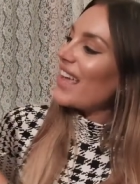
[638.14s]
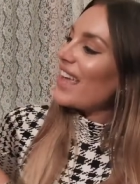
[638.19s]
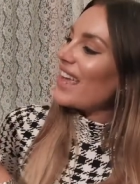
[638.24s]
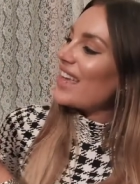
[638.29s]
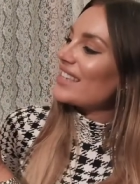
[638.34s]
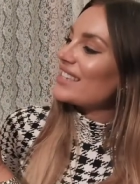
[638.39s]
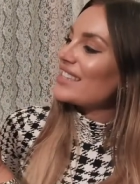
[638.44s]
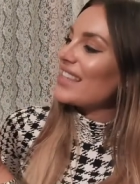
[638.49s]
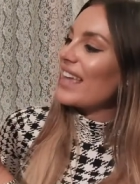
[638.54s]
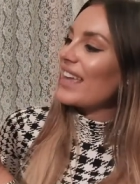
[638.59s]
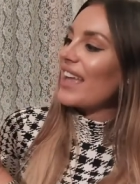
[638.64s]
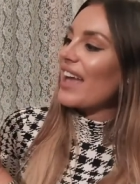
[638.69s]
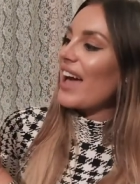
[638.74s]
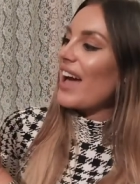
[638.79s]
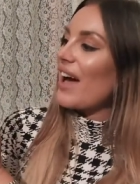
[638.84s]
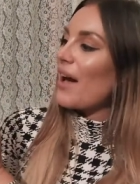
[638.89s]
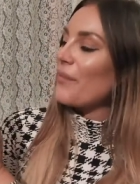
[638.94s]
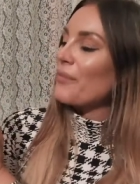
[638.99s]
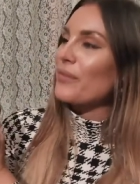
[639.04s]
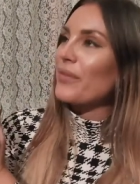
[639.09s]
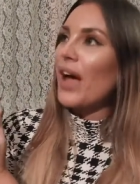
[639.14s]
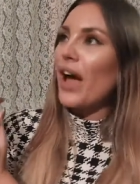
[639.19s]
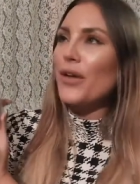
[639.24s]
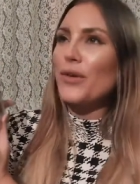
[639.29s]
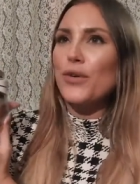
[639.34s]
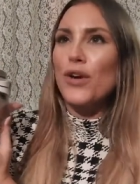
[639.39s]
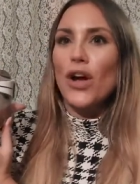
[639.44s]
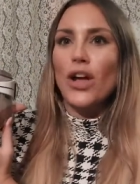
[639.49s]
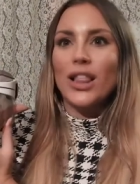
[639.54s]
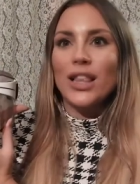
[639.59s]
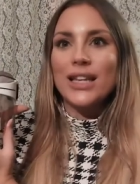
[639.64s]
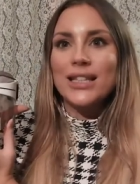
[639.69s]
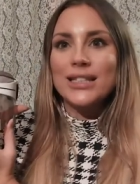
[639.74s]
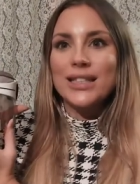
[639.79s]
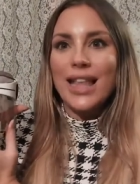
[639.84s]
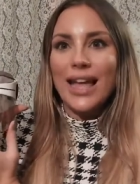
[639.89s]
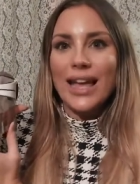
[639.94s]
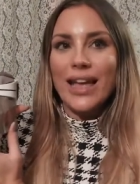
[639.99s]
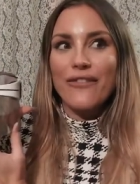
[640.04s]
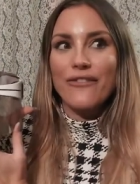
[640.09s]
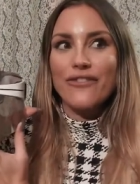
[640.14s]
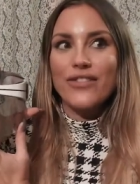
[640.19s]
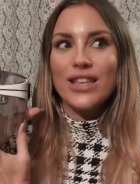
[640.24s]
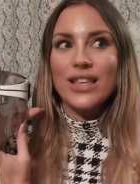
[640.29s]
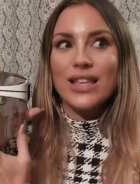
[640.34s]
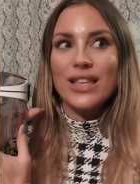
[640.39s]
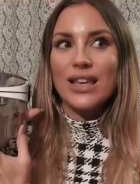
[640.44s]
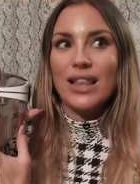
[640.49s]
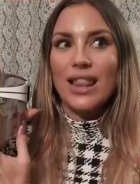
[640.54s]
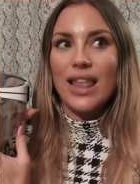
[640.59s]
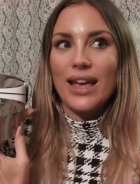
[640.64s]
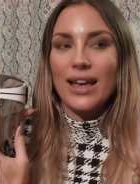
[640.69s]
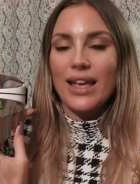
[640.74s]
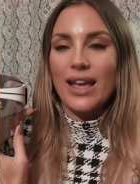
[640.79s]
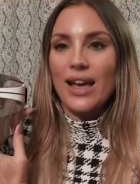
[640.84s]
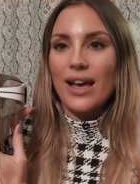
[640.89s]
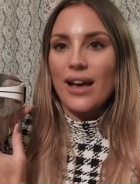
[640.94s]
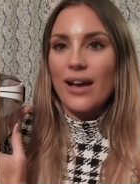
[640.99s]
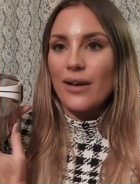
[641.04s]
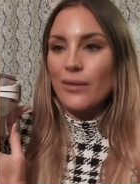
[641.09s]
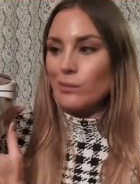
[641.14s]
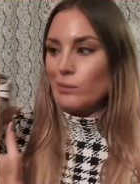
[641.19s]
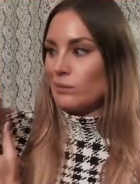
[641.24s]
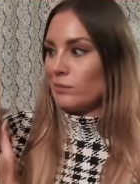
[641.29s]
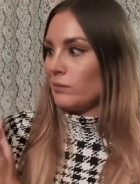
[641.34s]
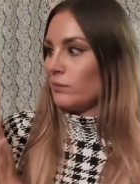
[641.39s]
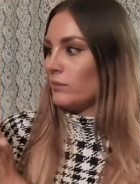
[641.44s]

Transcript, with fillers: It's like a um, how you call it, like a v, like a